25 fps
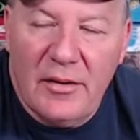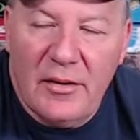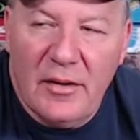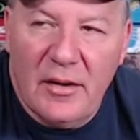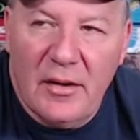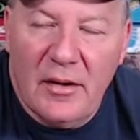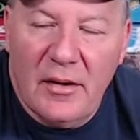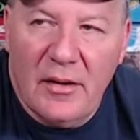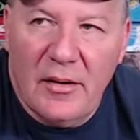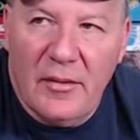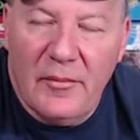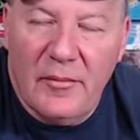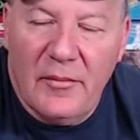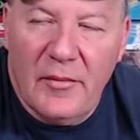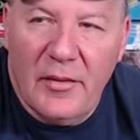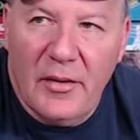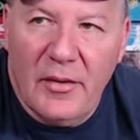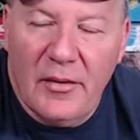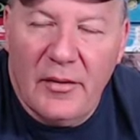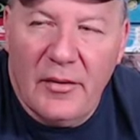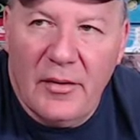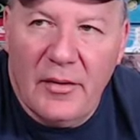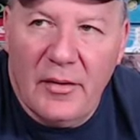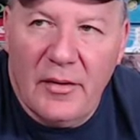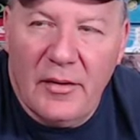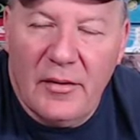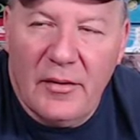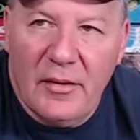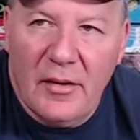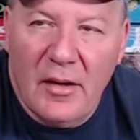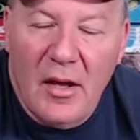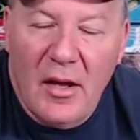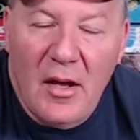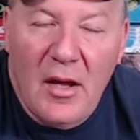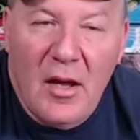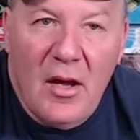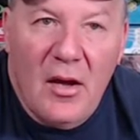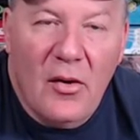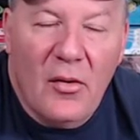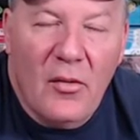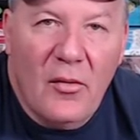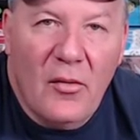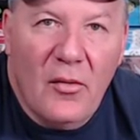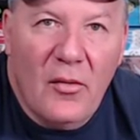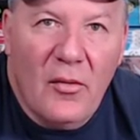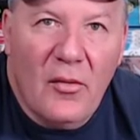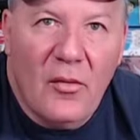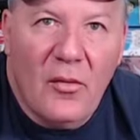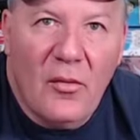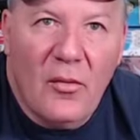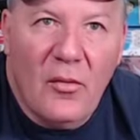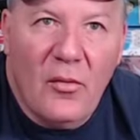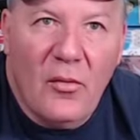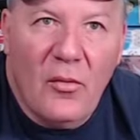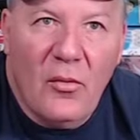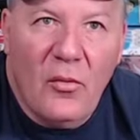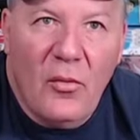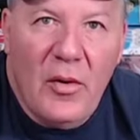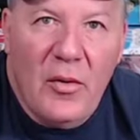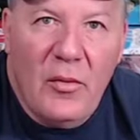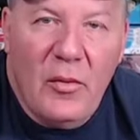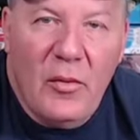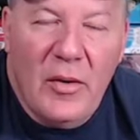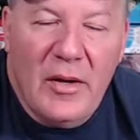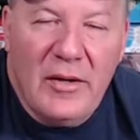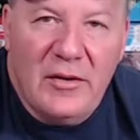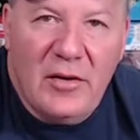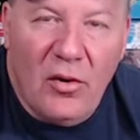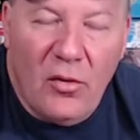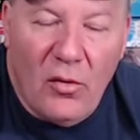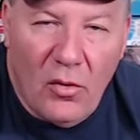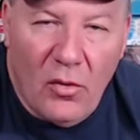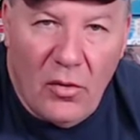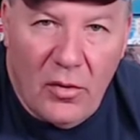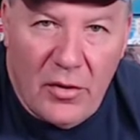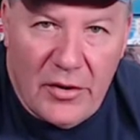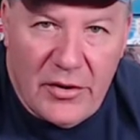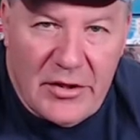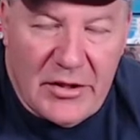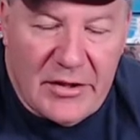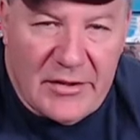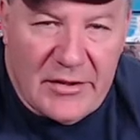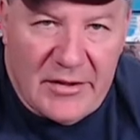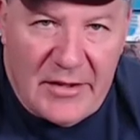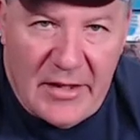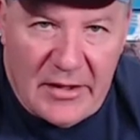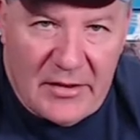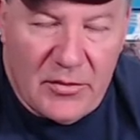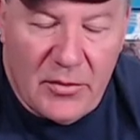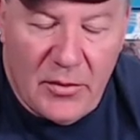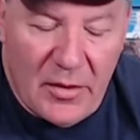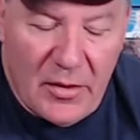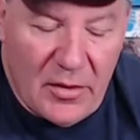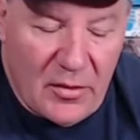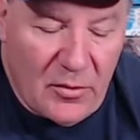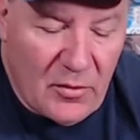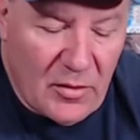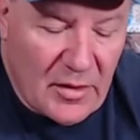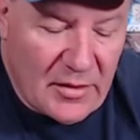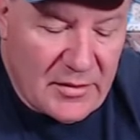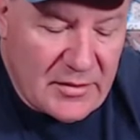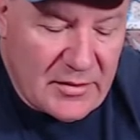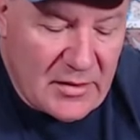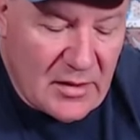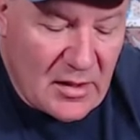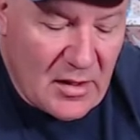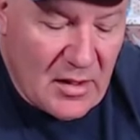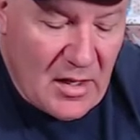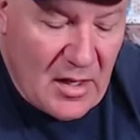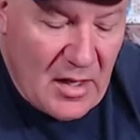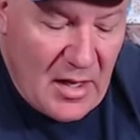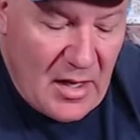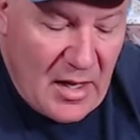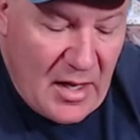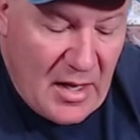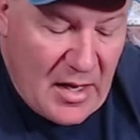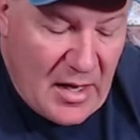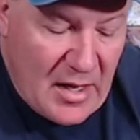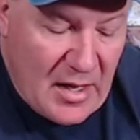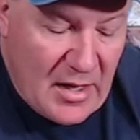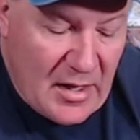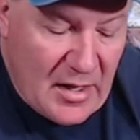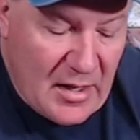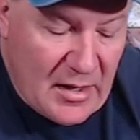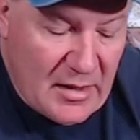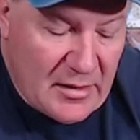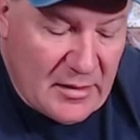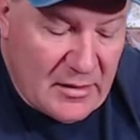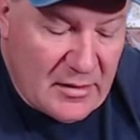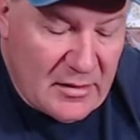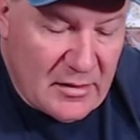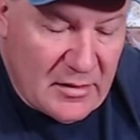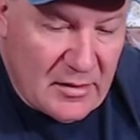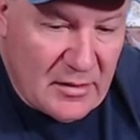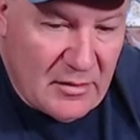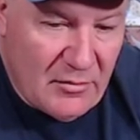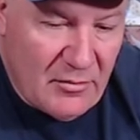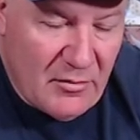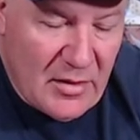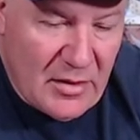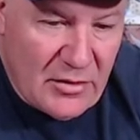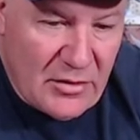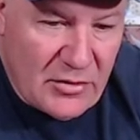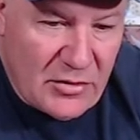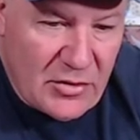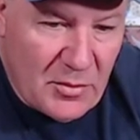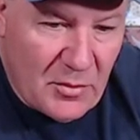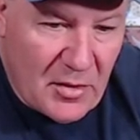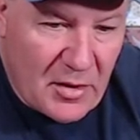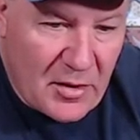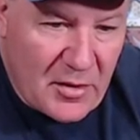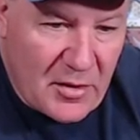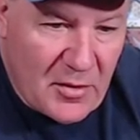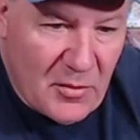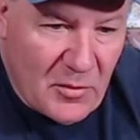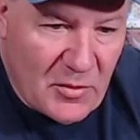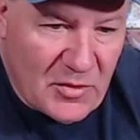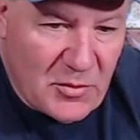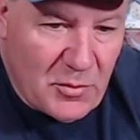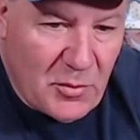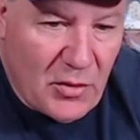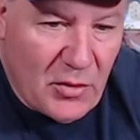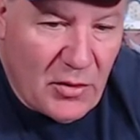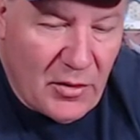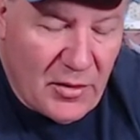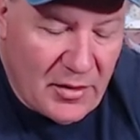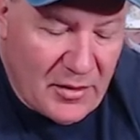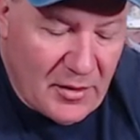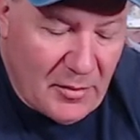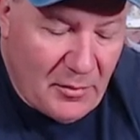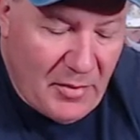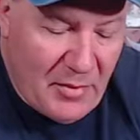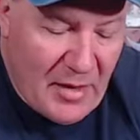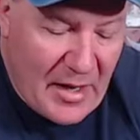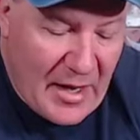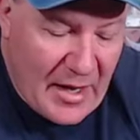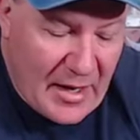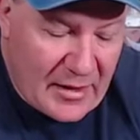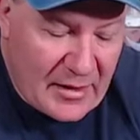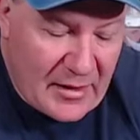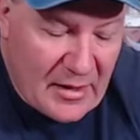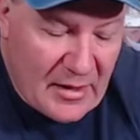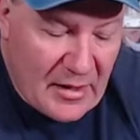Um, uh, uh, we went to Origins, that's where it was, and Miniature Market was put in the back.